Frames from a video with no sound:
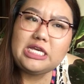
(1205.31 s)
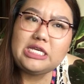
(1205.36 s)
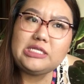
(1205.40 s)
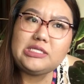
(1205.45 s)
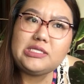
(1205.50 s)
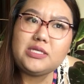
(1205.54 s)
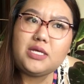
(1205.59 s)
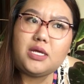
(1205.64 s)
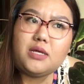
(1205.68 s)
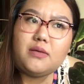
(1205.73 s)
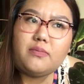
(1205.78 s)

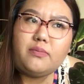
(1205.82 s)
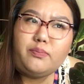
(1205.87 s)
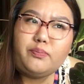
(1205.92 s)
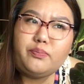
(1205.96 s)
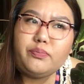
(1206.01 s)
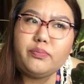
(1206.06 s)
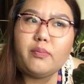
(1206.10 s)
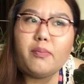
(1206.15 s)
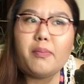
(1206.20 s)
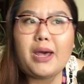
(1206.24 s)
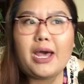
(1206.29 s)
is
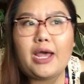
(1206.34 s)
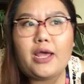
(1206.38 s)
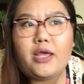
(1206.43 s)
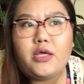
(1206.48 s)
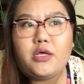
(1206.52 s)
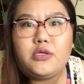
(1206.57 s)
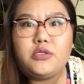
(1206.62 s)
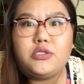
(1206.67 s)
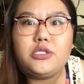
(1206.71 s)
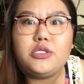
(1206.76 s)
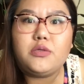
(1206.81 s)

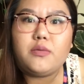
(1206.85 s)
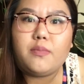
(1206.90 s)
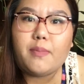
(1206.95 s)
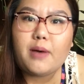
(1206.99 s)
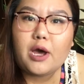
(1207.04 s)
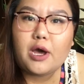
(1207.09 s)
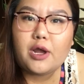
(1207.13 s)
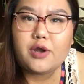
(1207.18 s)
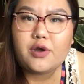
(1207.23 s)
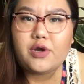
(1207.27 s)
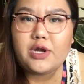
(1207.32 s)
mild to
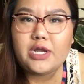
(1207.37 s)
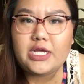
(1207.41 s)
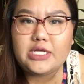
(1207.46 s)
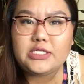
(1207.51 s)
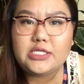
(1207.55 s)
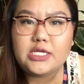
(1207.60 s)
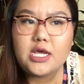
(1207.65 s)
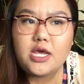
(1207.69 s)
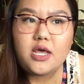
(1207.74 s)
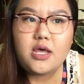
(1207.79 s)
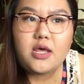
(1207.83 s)
moderate.